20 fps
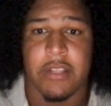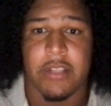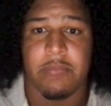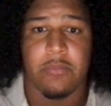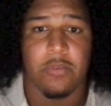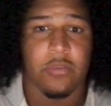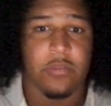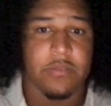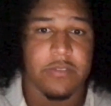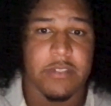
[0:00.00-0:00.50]
He
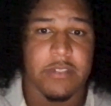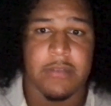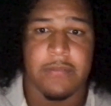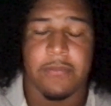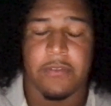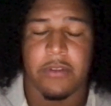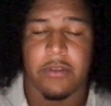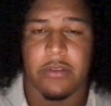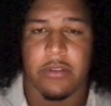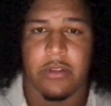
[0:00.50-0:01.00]
moves
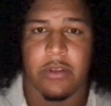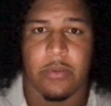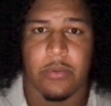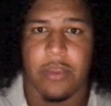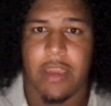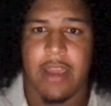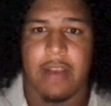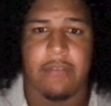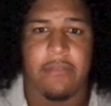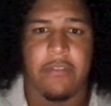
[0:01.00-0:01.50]
different. You know,
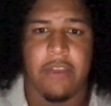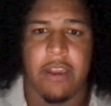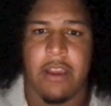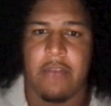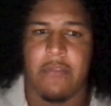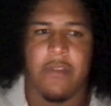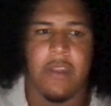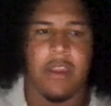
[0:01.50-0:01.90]
we had a very,